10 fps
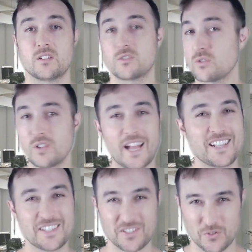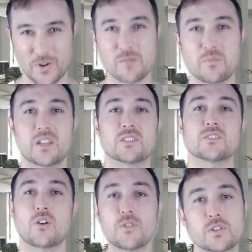Google Ads is great because it's
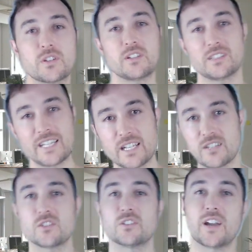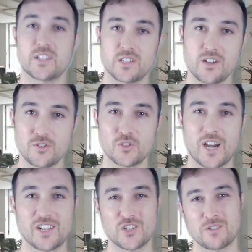also going to lead into your SEO
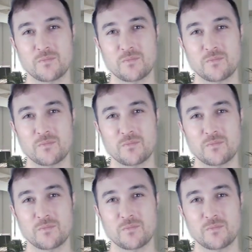strategy.